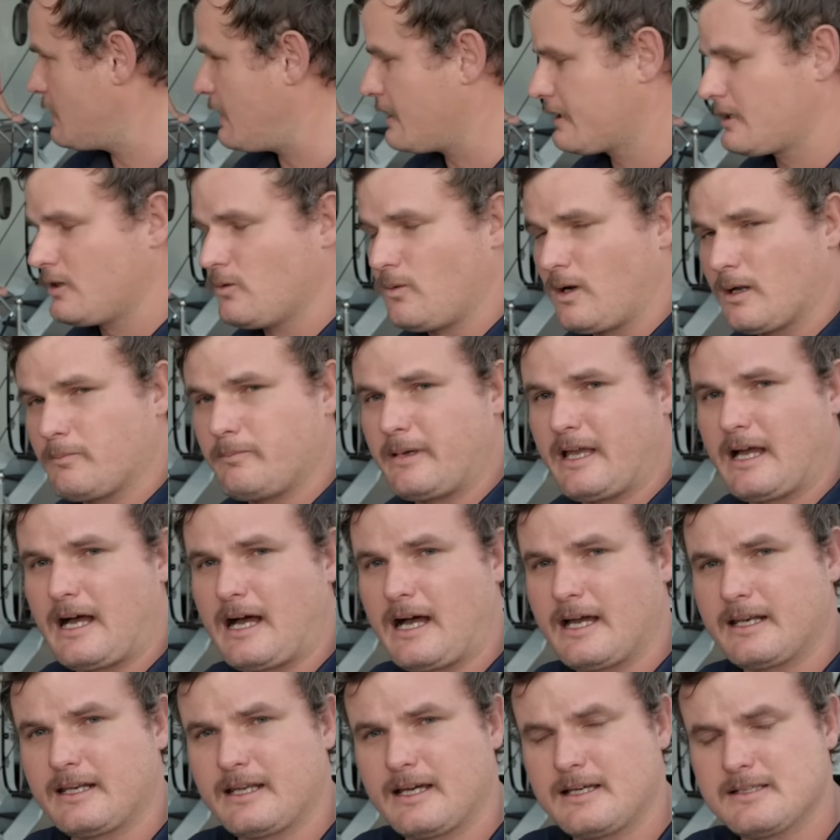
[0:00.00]
like the one
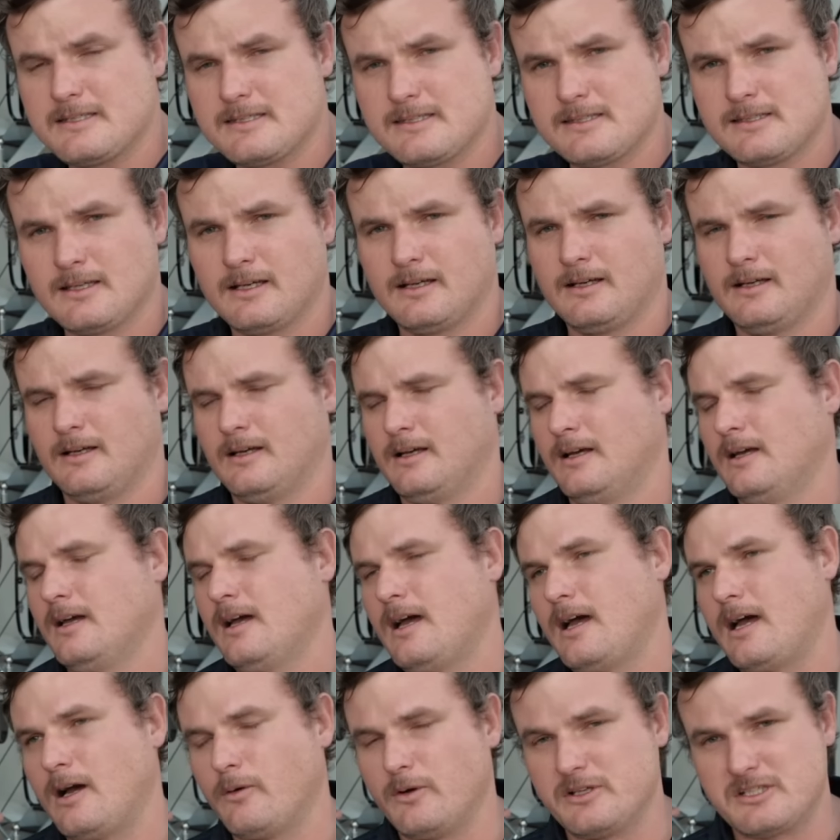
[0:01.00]
behind us,
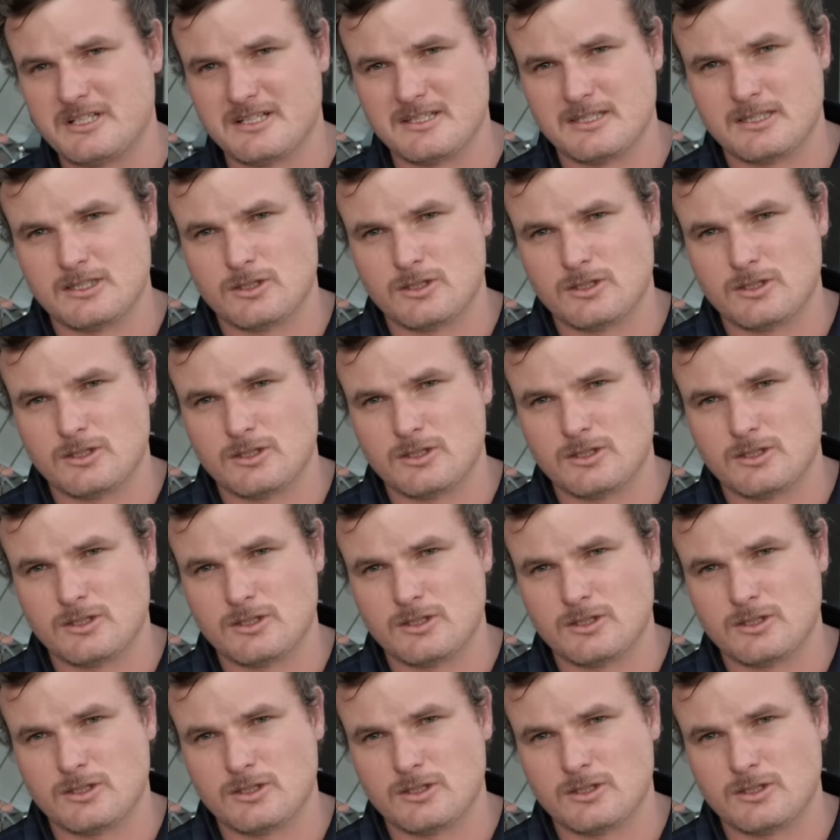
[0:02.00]
which is